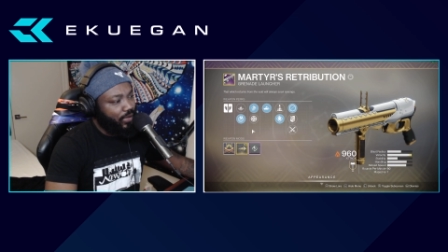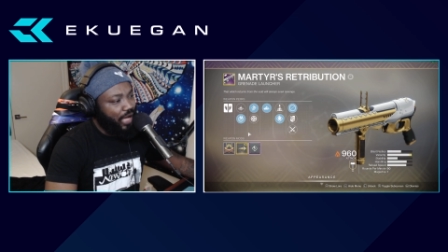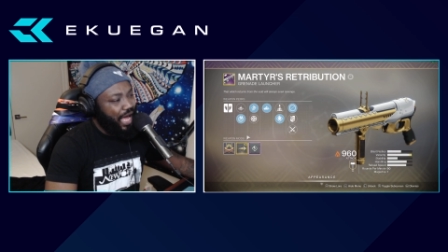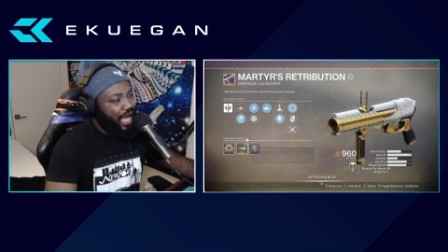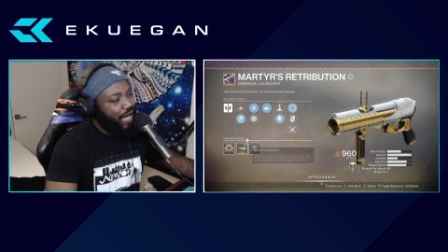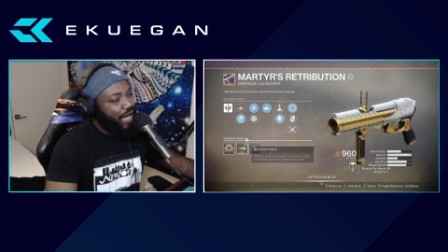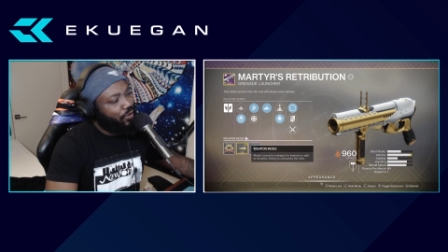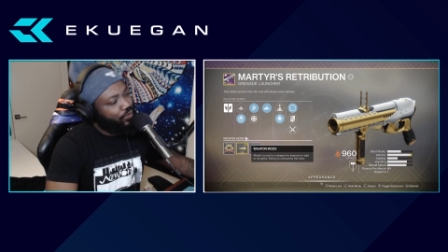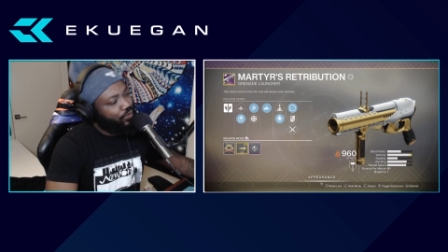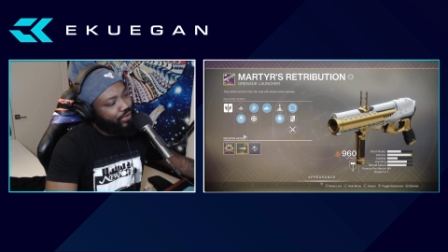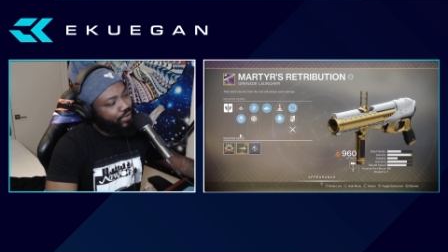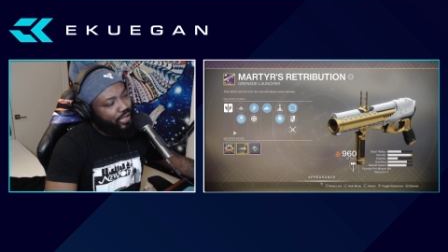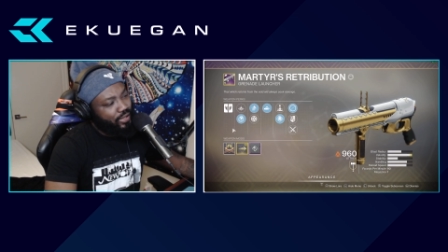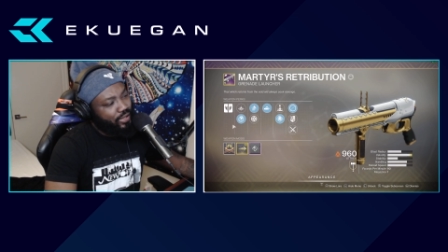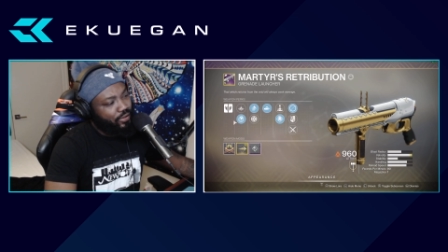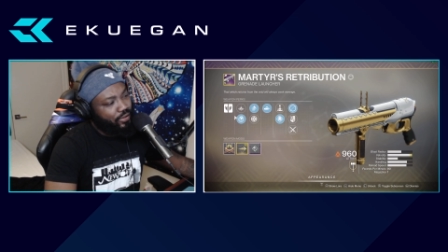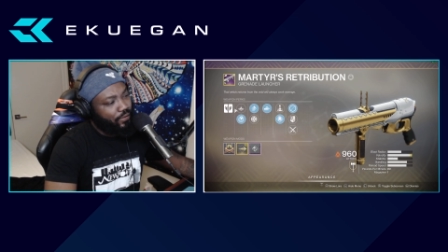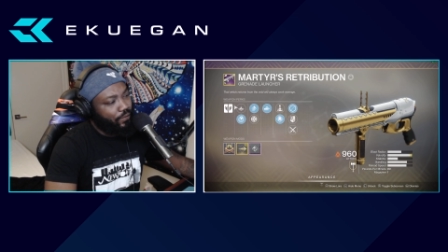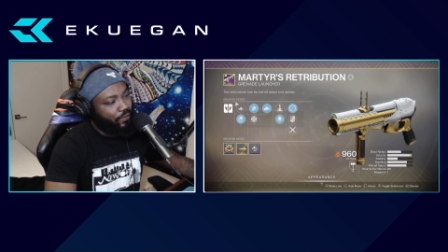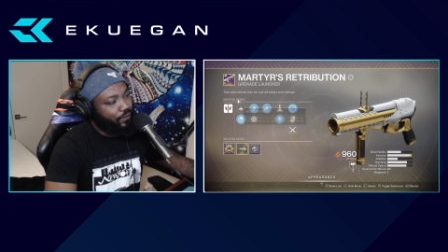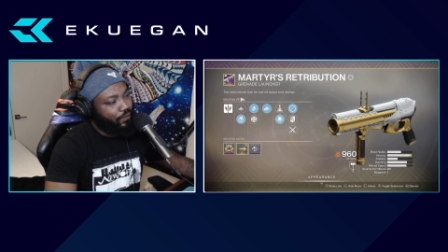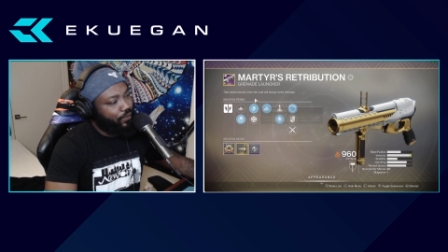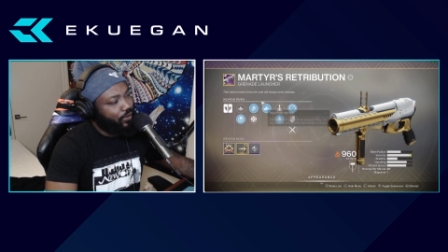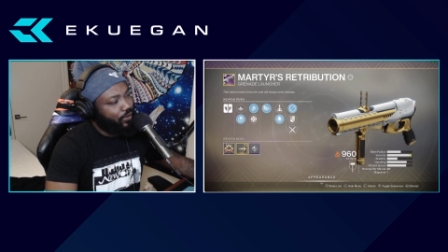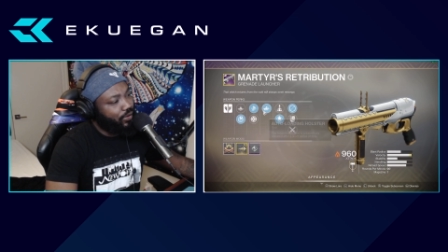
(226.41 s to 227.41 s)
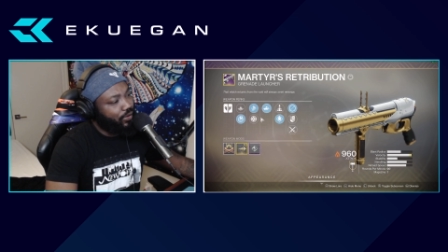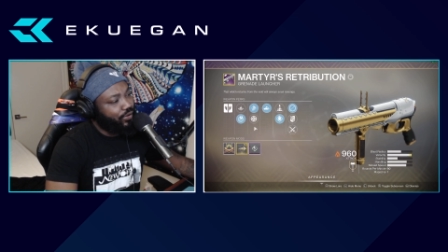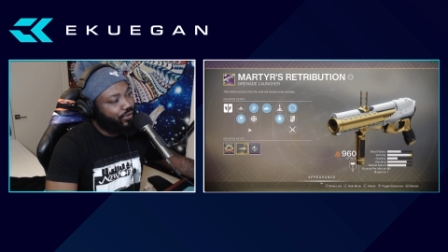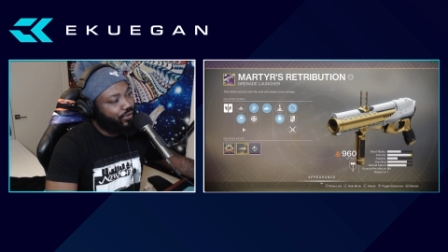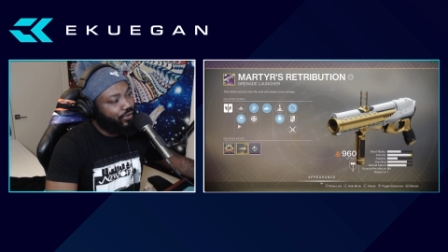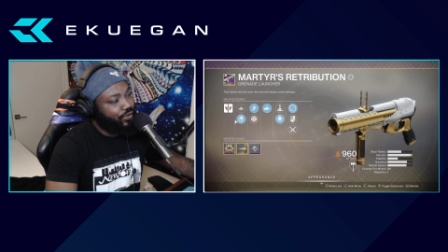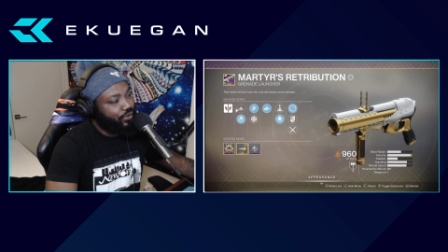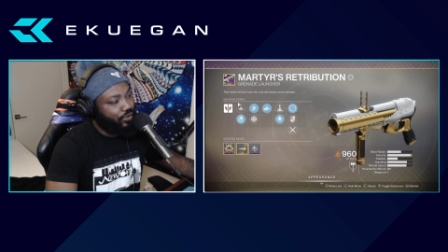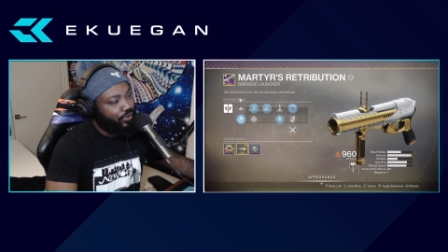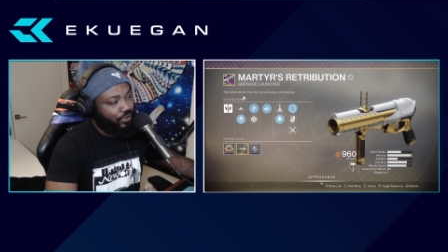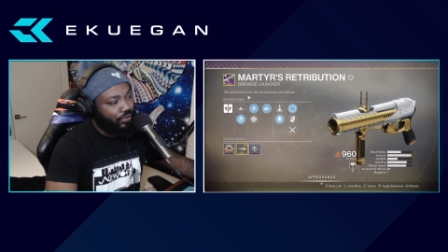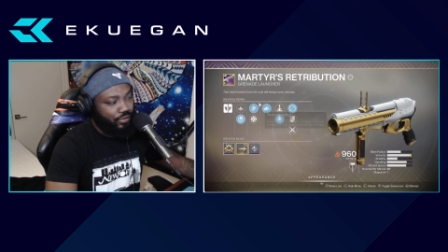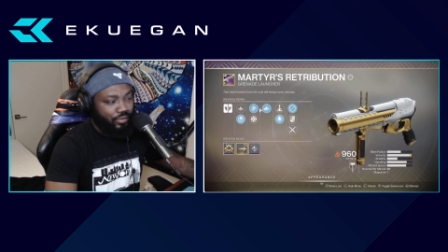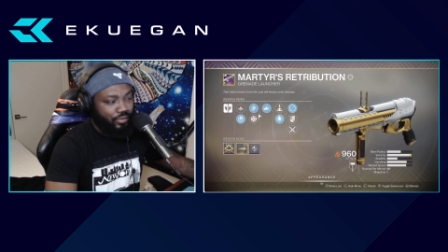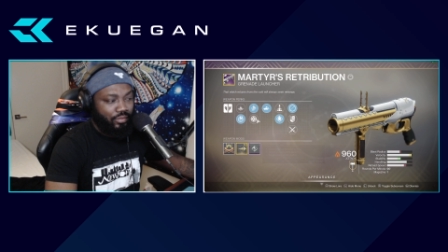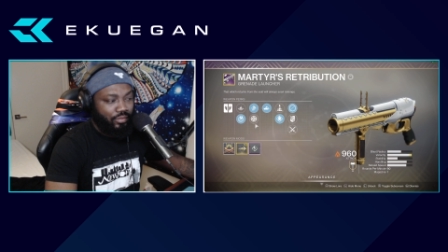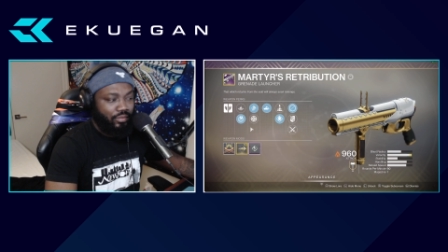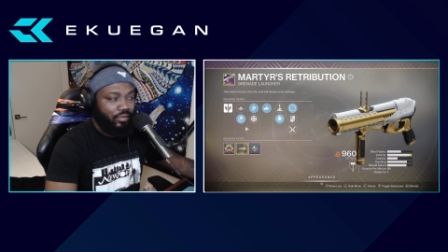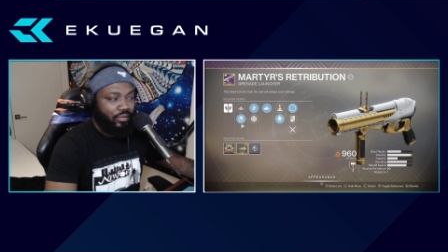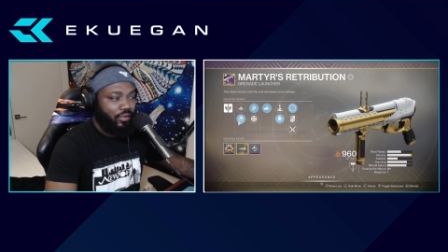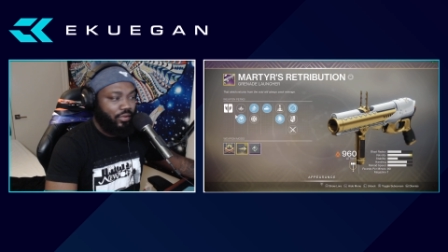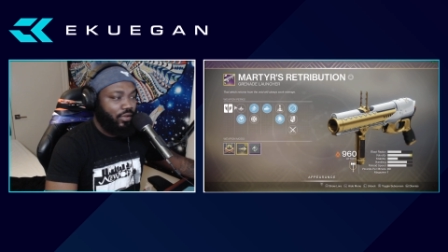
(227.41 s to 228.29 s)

I don't think the first two